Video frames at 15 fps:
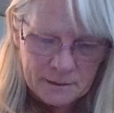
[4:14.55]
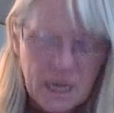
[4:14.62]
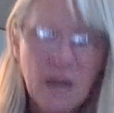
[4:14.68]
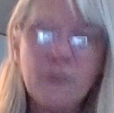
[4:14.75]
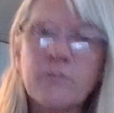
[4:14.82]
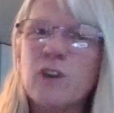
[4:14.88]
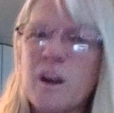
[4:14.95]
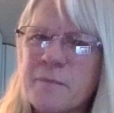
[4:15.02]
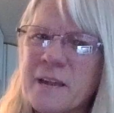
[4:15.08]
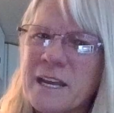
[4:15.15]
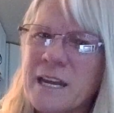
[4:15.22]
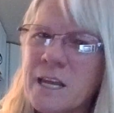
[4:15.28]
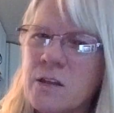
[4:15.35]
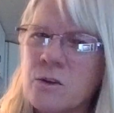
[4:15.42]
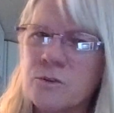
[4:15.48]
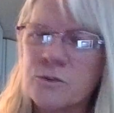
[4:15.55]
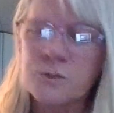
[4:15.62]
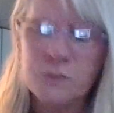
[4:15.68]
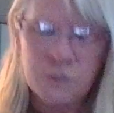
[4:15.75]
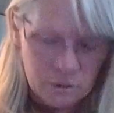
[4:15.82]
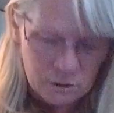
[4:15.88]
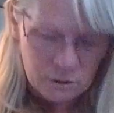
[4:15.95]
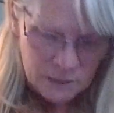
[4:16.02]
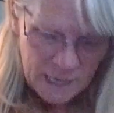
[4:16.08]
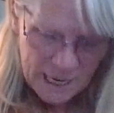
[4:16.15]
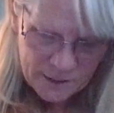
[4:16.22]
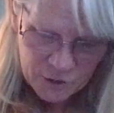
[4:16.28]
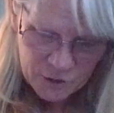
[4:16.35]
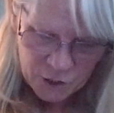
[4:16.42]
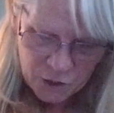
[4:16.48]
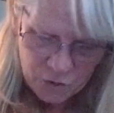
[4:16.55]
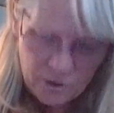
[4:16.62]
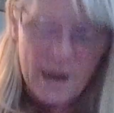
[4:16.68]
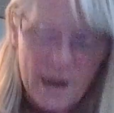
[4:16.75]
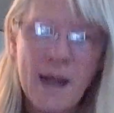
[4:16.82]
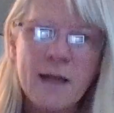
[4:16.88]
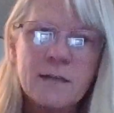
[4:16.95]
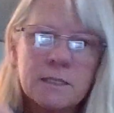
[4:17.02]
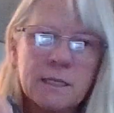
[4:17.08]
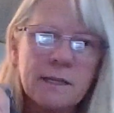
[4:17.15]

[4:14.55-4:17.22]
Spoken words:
cover up any of those nasty cracks.